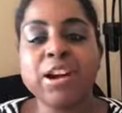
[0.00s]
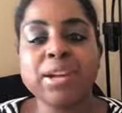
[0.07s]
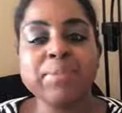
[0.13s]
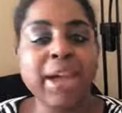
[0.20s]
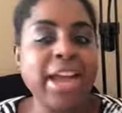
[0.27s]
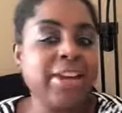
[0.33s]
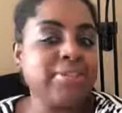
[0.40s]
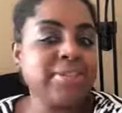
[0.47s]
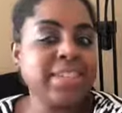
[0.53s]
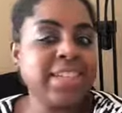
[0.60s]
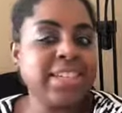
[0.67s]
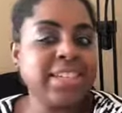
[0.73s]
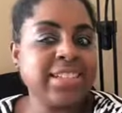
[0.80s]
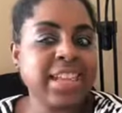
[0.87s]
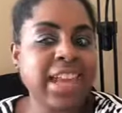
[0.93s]
I'm
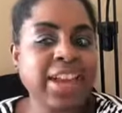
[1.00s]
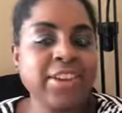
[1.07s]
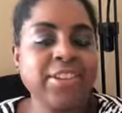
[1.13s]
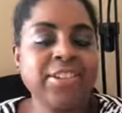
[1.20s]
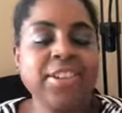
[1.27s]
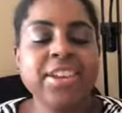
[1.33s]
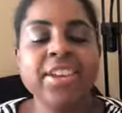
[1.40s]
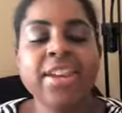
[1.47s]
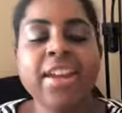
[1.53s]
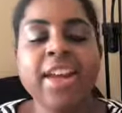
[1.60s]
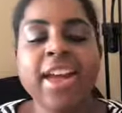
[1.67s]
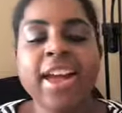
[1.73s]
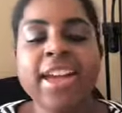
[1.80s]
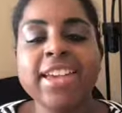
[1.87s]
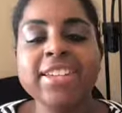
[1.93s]
Helzeys Health,
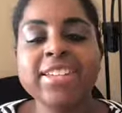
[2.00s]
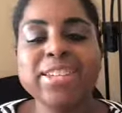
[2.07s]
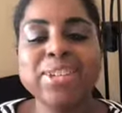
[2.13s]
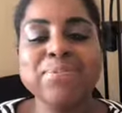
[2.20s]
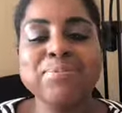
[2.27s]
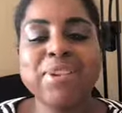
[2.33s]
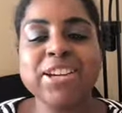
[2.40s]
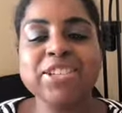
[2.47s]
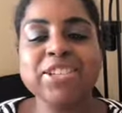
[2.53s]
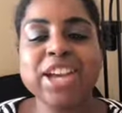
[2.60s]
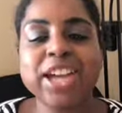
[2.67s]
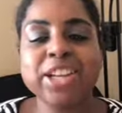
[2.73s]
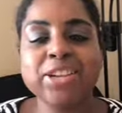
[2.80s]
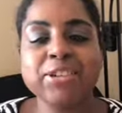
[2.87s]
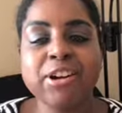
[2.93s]
and in my
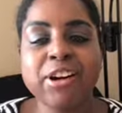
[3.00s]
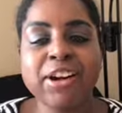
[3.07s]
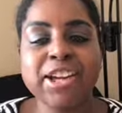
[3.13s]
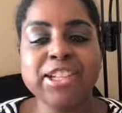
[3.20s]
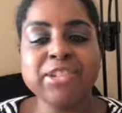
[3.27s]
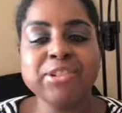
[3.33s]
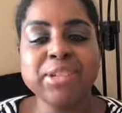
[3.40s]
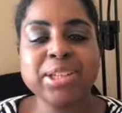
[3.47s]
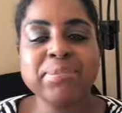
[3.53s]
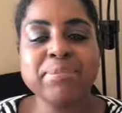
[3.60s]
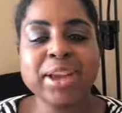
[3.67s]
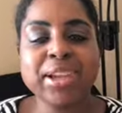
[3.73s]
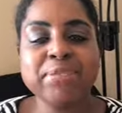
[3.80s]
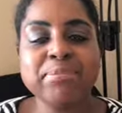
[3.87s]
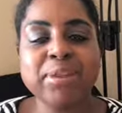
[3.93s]
channel I
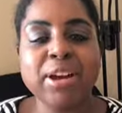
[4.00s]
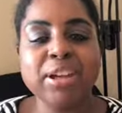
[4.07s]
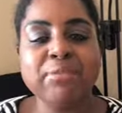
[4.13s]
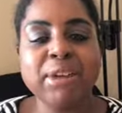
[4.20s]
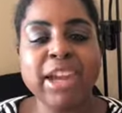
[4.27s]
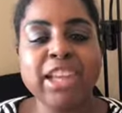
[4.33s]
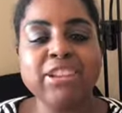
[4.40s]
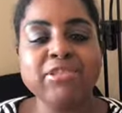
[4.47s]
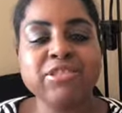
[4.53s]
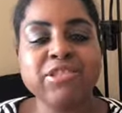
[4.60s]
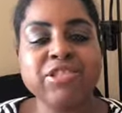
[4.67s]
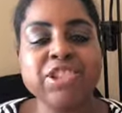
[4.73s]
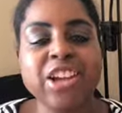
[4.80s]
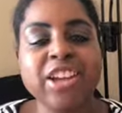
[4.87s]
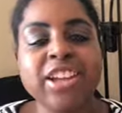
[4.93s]
document my weight
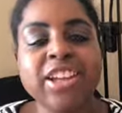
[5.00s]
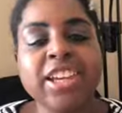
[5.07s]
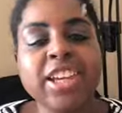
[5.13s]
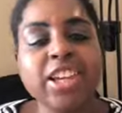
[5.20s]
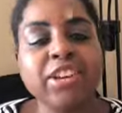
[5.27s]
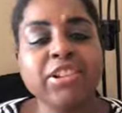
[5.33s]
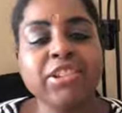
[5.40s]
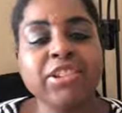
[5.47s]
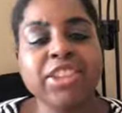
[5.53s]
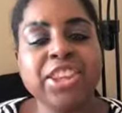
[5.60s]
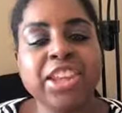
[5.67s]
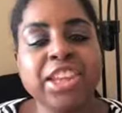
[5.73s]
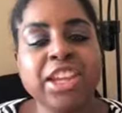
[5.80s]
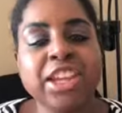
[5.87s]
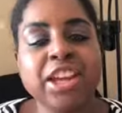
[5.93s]
loss journey on
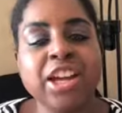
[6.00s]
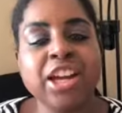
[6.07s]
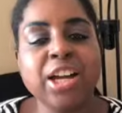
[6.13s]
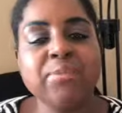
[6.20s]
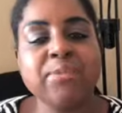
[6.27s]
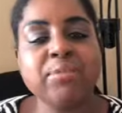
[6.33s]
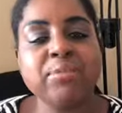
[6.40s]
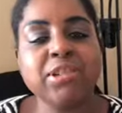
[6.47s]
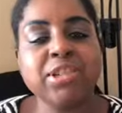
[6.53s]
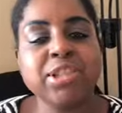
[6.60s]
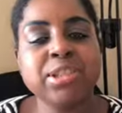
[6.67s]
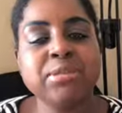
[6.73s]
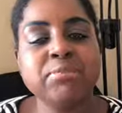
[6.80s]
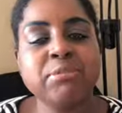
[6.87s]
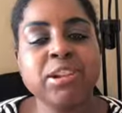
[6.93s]
the
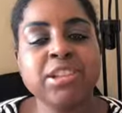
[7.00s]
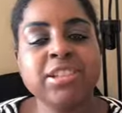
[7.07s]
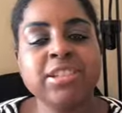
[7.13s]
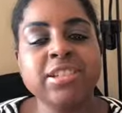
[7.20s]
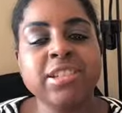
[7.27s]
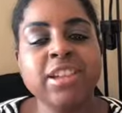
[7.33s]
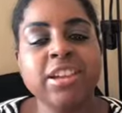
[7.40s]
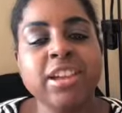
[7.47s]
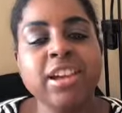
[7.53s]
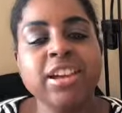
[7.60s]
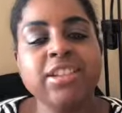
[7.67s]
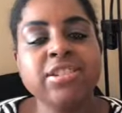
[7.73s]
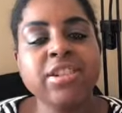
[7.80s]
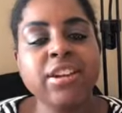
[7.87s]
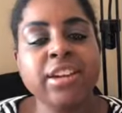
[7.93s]
one-to-one
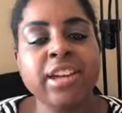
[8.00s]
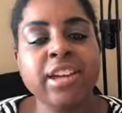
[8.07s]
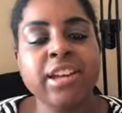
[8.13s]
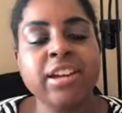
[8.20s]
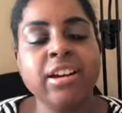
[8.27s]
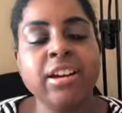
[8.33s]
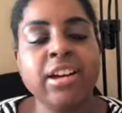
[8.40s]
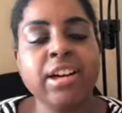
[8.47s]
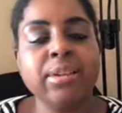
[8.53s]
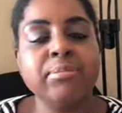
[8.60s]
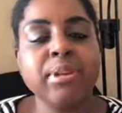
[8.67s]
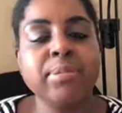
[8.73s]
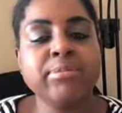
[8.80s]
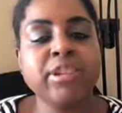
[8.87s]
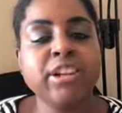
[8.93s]
diet.
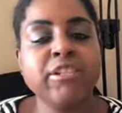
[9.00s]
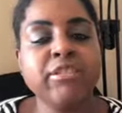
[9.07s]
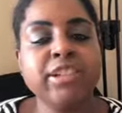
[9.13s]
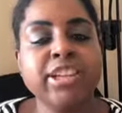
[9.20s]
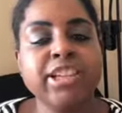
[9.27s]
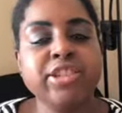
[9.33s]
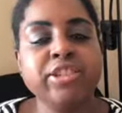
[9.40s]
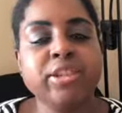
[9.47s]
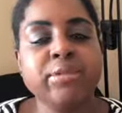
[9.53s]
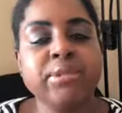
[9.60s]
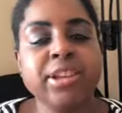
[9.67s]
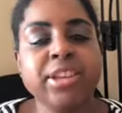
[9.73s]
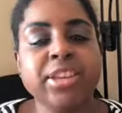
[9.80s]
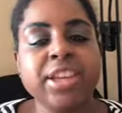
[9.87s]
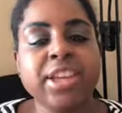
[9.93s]
I'm currently
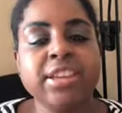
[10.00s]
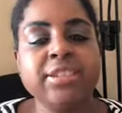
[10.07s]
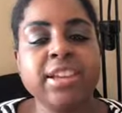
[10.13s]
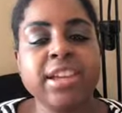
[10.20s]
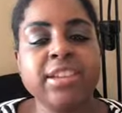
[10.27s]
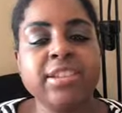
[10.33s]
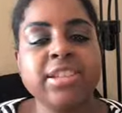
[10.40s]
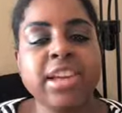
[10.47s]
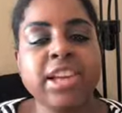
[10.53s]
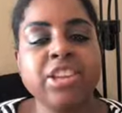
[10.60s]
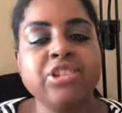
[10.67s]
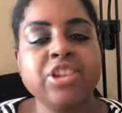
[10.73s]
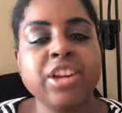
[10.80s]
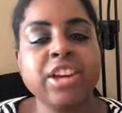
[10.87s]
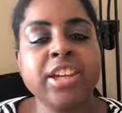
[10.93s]
doing the
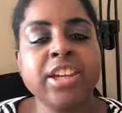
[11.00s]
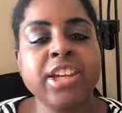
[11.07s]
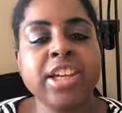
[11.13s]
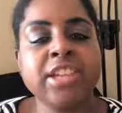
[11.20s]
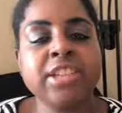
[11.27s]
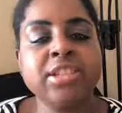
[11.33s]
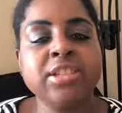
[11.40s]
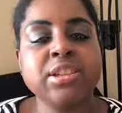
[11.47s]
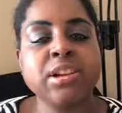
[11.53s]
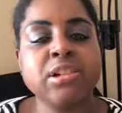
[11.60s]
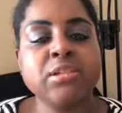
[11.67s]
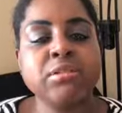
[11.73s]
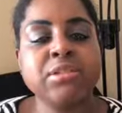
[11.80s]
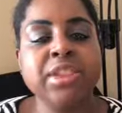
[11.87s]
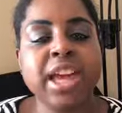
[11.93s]
Exante journey,
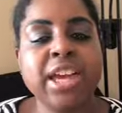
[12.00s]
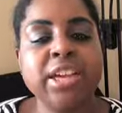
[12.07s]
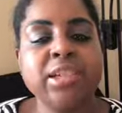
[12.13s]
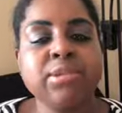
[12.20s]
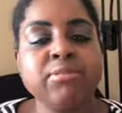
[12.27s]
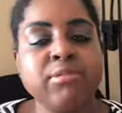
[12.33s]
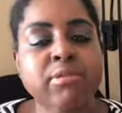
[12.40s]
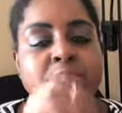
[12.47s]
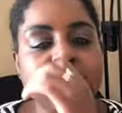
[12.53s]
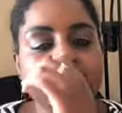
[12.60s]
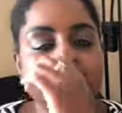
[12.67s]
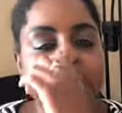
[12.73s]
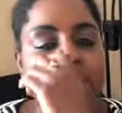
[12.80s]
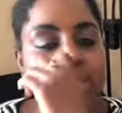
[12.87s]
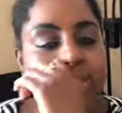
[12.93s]
so that is what
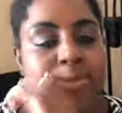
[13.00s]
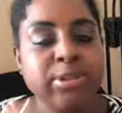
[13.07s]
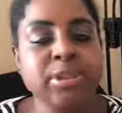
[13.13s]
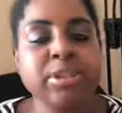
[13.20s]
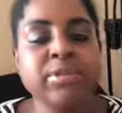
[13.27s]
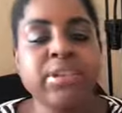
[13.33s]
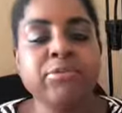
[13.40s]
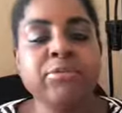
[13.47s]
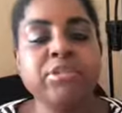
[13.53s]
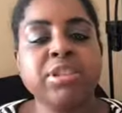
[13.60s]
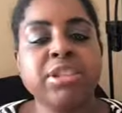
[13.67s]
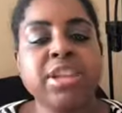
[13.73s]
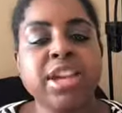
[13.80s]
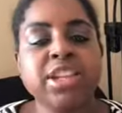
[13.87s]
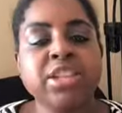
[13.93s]
I'm going to be doing for
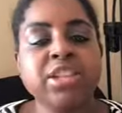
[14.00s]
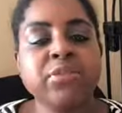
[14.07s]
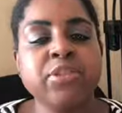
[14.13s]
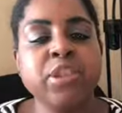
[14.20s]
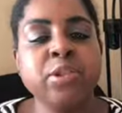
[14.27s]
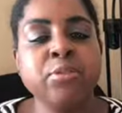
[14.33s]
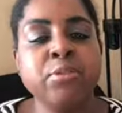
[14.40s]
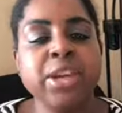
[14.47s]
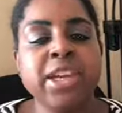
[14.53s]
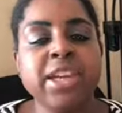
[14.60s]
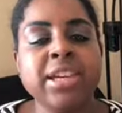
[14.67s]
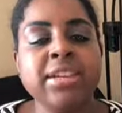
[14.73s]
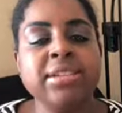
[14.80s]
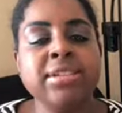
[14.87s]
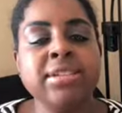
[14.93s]
the next few
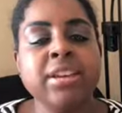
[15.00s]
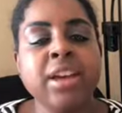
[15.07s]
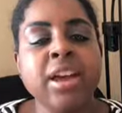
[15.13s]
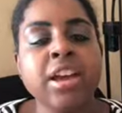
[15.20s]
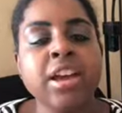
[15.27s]
weeks.